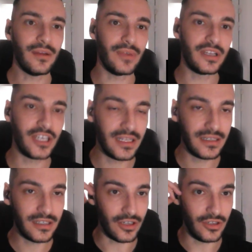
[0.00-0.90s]

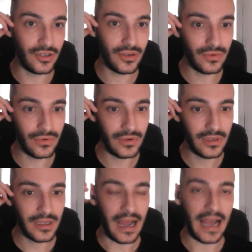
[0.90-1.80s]
Regine to do,
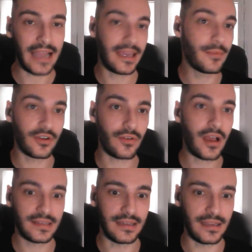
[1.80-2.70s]
I came
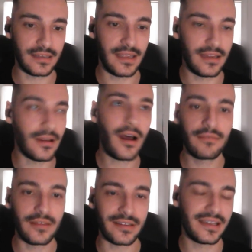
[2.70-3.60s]
across this, and
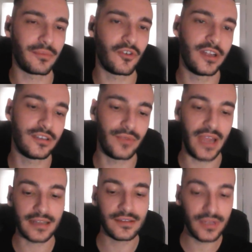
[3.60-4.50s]
obviously I'm going to
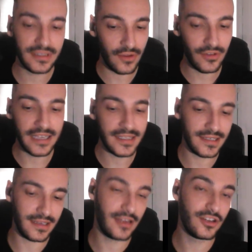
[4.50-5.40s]
react to it. So
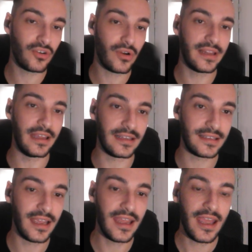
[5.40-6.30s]
let's enjoy
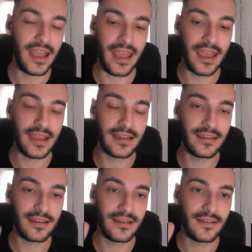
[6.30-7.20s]
this.
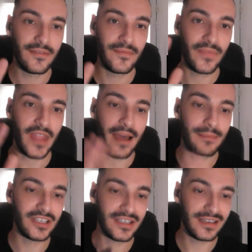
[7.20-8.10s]
And
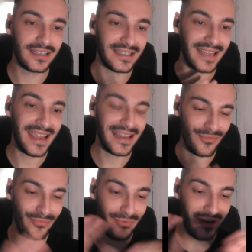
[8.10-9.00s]
I'm just gonna say it
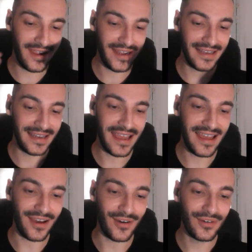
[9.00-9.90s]
right
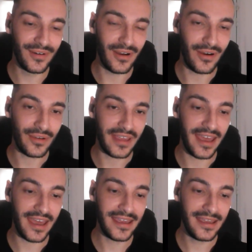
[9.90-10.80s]
now,
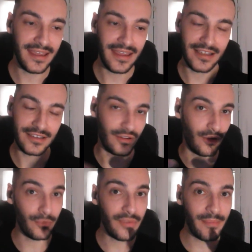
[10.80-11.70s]
okay? So
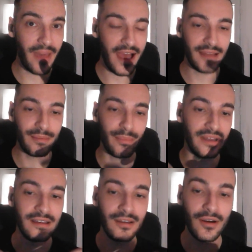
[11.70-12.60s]
don't be mad,
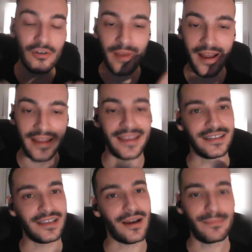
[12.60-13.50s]
but nobody
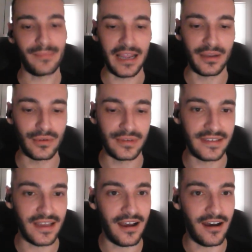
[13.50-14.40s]
can top
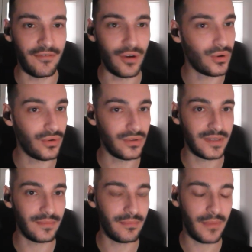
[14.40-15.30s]
Michael's
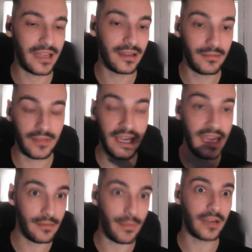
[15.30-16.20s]
vocals, my
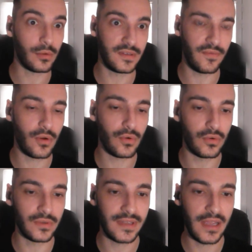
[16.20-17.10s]
kid Michael's
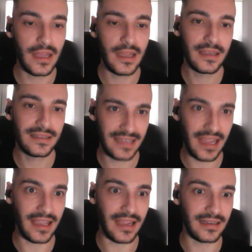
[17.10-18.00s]
vocals
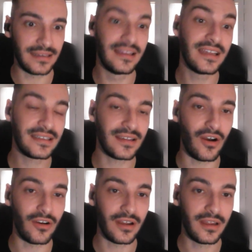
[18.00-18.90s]
singing this
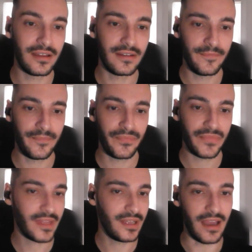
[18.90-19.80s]
song.
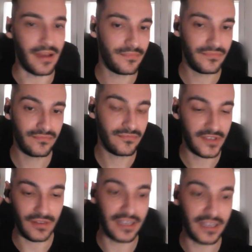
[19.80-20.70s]
Yeah,
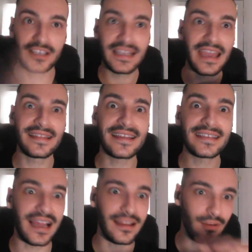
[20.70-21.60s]
so let's just get
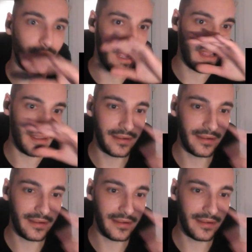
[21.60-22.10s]
this out of the way.